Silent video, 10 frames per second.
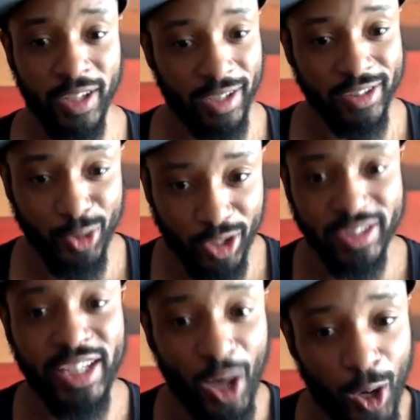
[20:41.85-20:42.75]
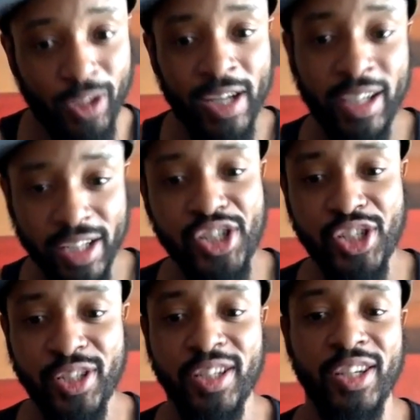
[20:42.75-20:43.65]
You can take all that
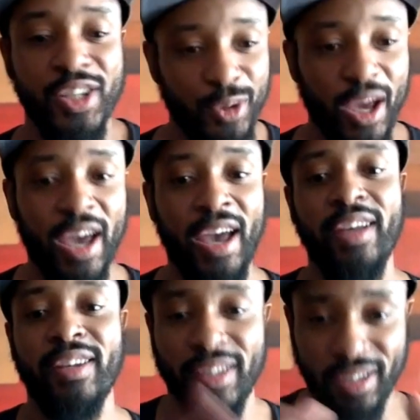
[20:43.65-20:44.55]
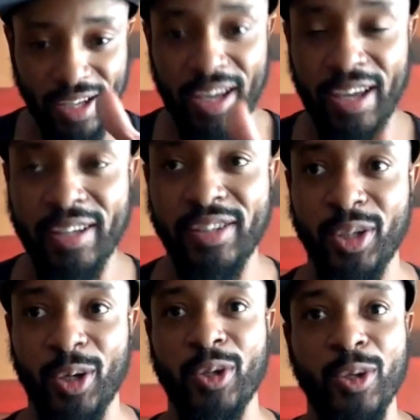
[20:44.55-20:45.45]
energy you had and,
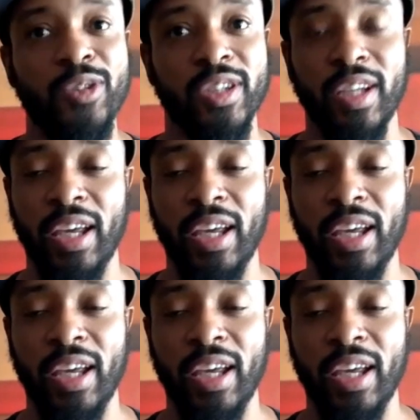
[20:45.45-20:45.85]
use it.